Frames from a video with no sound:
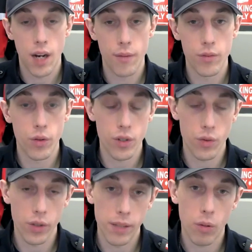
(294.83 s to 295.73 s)
So there's a
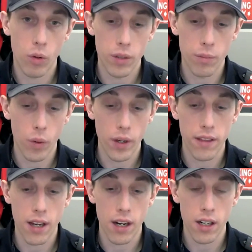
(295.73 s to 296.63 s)
really important point
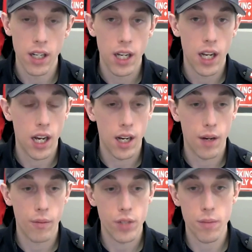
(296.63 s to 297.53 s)
there.
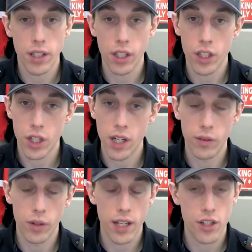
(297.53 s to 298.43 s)
Just making sure
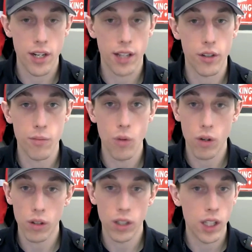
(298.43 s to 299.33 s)
everyone has checked their
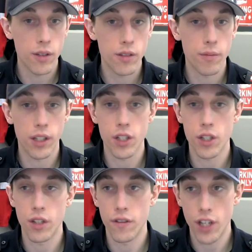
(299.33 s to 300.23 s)
smoke alarms, making
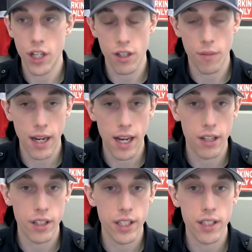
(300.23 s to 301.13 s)
sure they've changed their
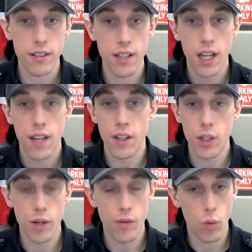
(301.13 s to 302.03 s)
batteries. They
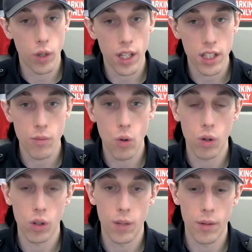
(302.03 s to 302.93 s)
do have a working smoke
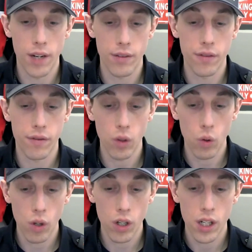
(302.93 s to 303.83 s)
alarm on every
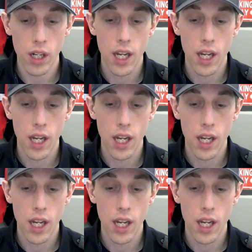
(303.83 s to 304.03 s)
floor.